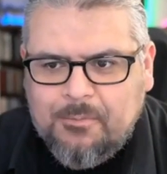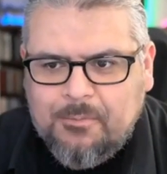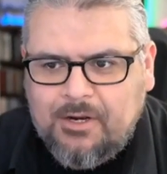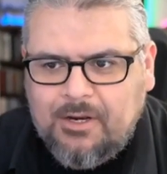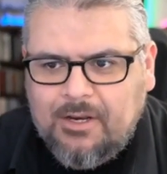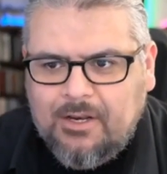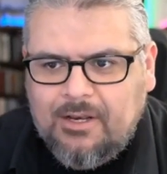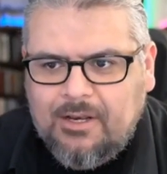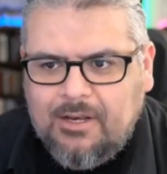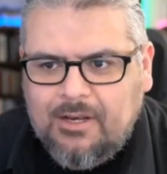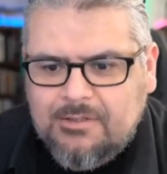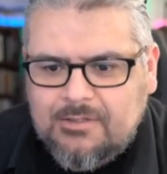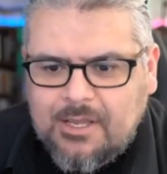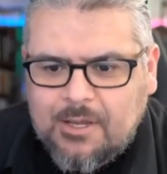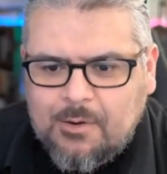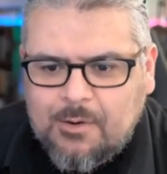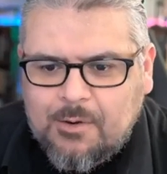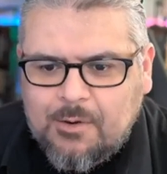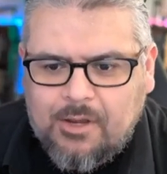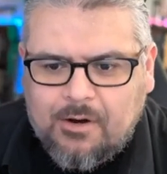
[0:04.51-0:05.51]
Looks like we
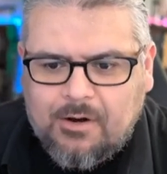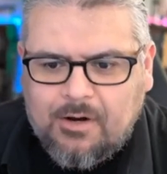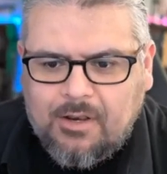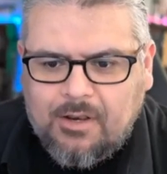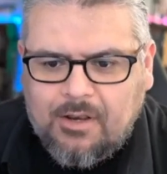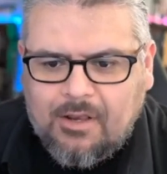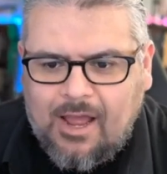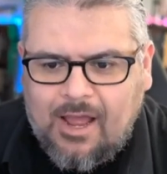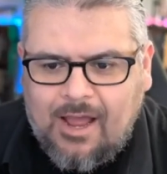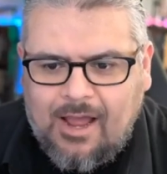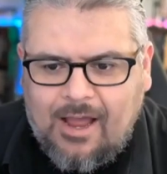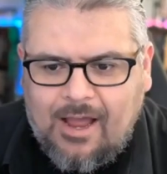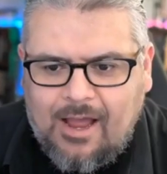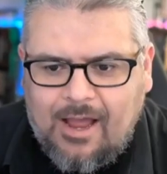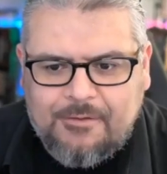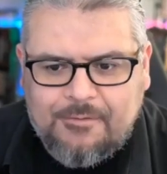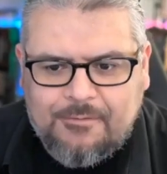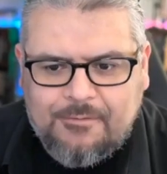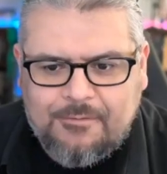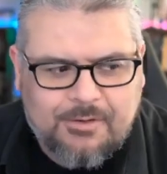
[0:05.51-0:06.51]
are live.
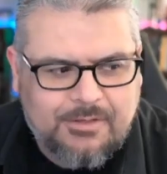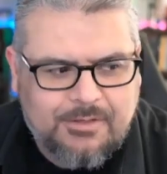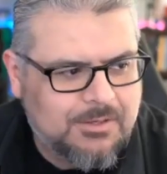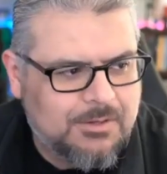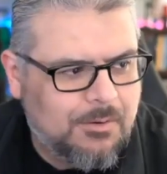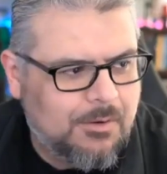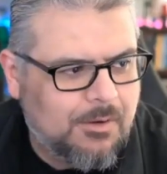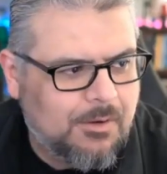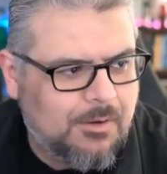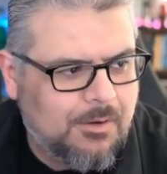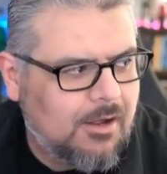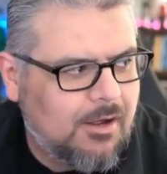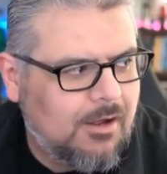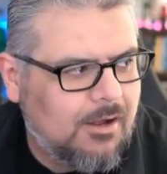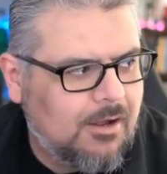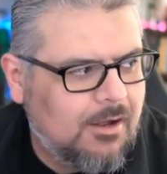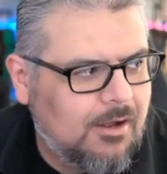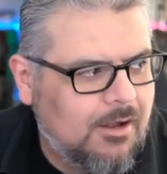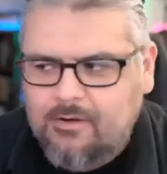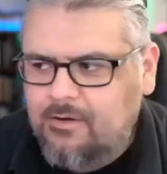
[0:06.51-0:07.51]
What's going
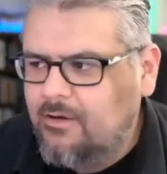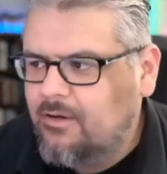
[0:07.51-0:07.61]
on?